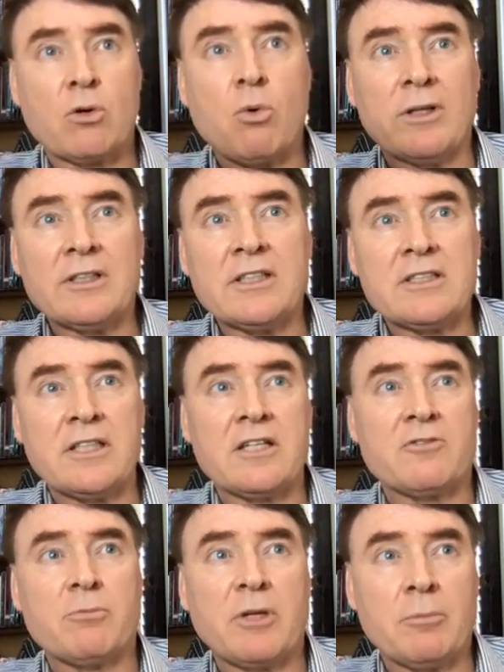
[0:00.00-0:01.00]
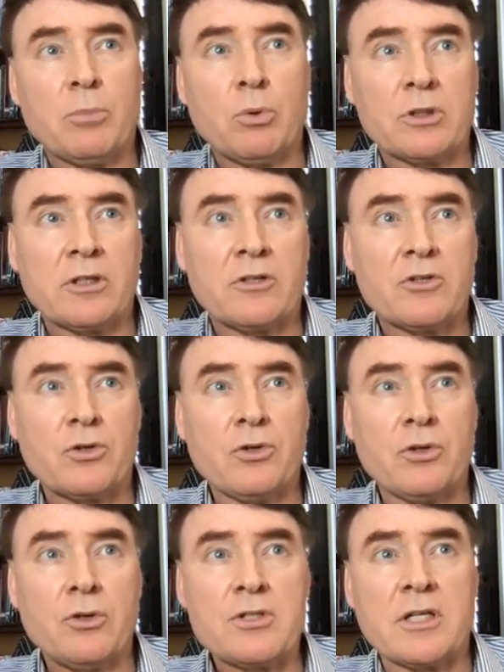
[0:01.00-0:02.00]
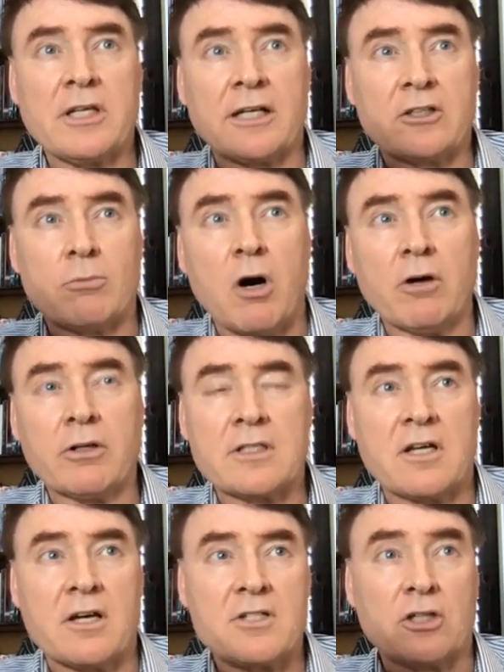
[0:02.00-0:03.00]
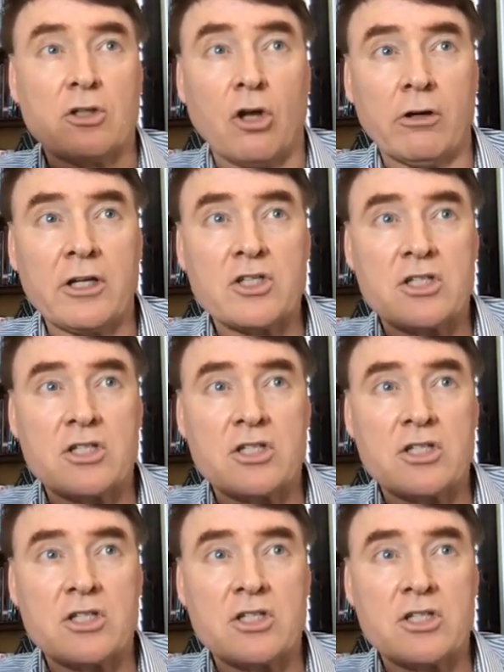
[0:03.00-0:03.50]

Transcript: quantity is for me important through using and democratizing knowledge,